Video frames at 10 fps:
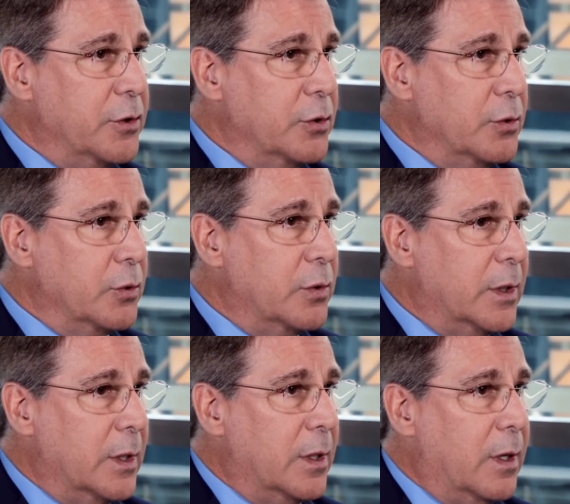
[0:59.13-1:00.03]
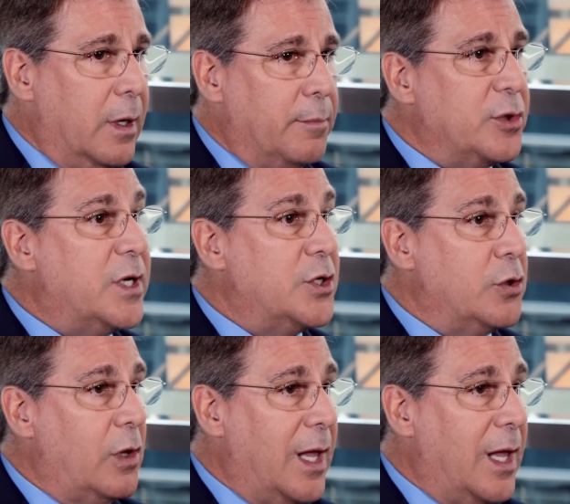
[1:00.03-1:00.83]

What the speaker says: to potential